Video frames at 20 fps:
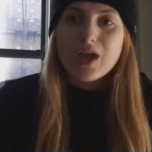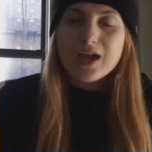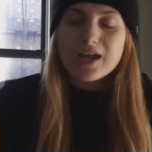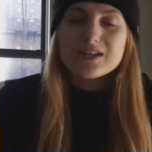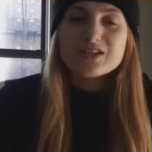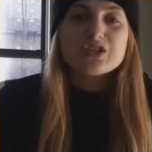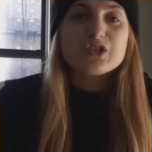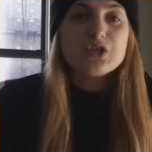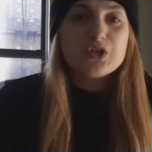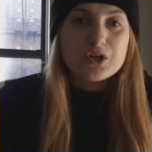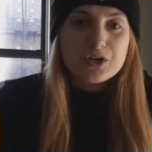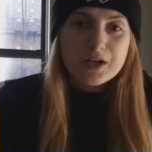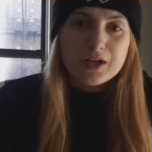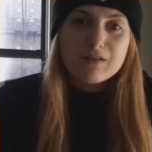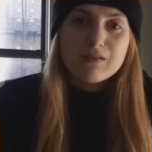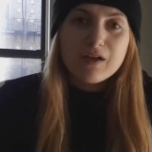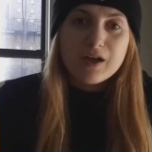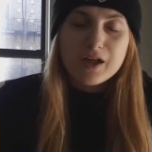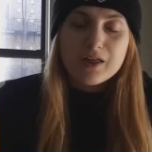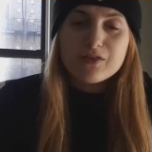it's
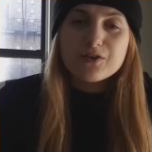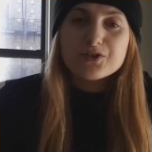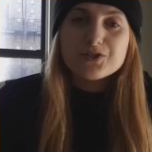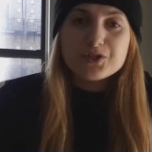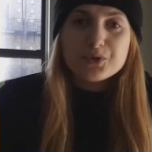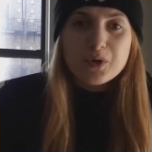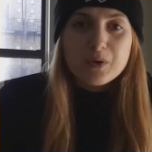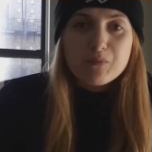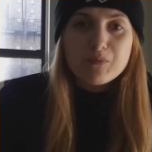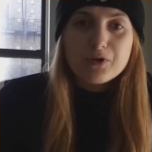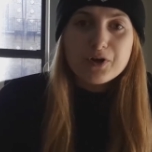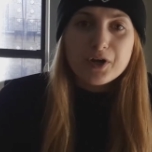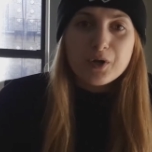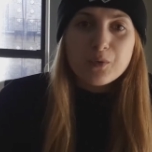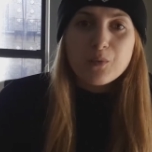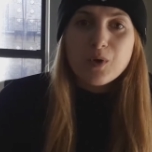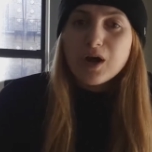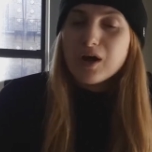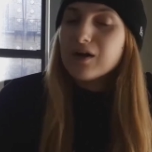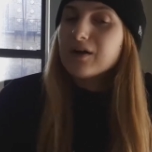looking like they're doing pretty
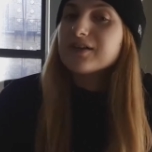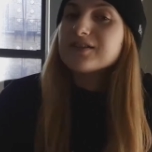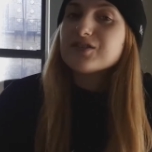well.